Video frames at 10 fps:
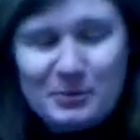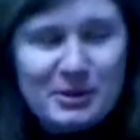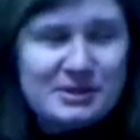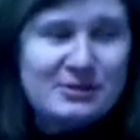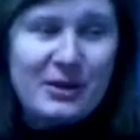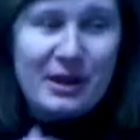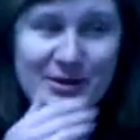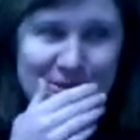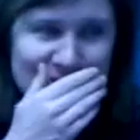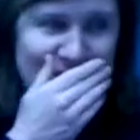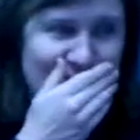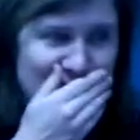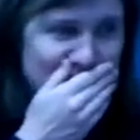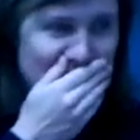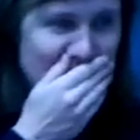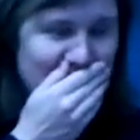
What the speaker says: How many pieces of candy are left.